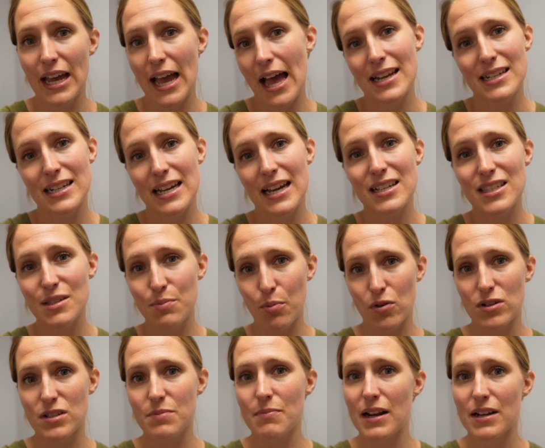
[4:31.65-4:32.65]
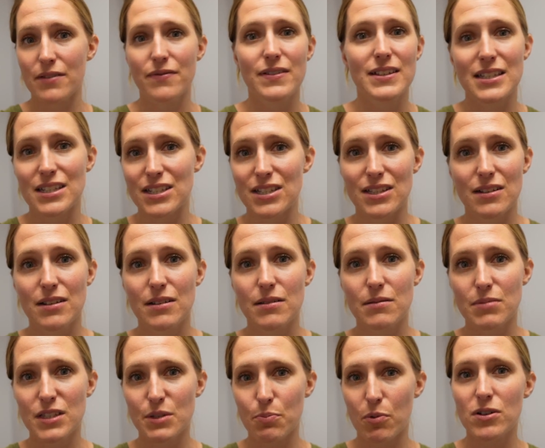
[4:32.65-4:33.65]
and a sports
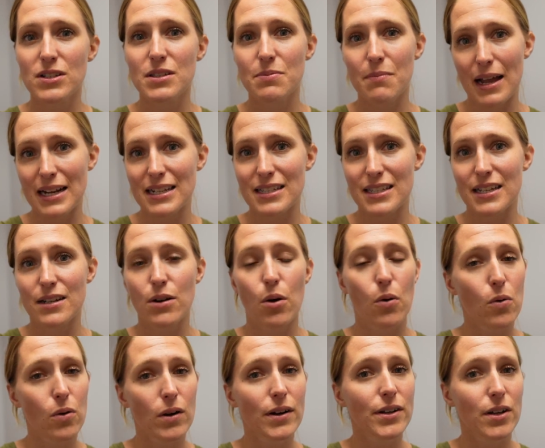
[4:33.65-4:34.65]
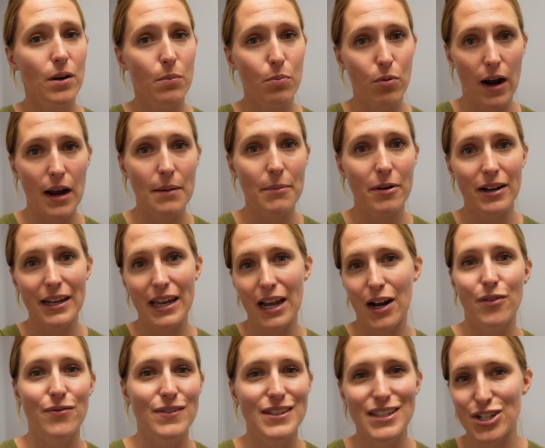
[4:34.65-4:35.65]
medicine or your primary
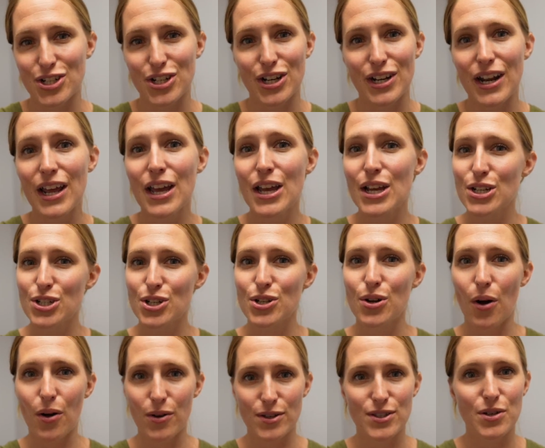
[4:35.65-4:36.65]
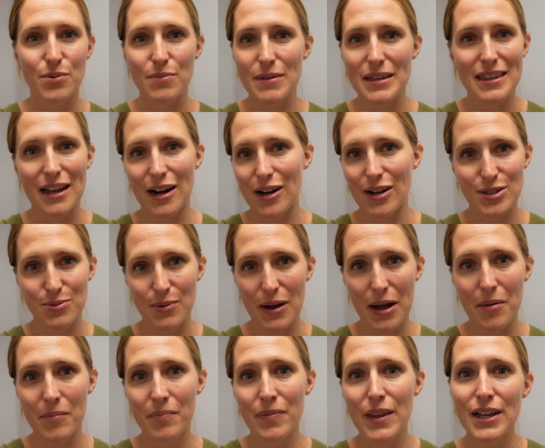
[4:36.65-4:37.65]
care physician should also be there as
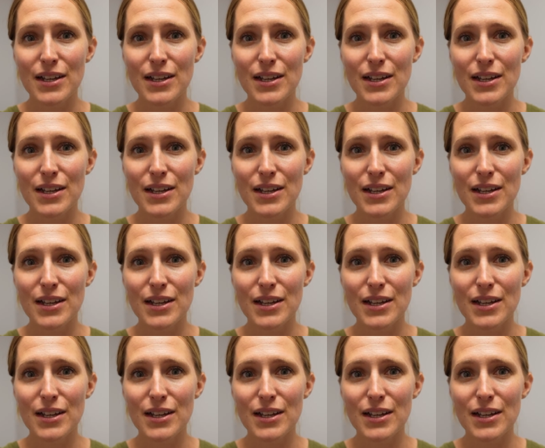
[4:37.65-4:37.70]
well.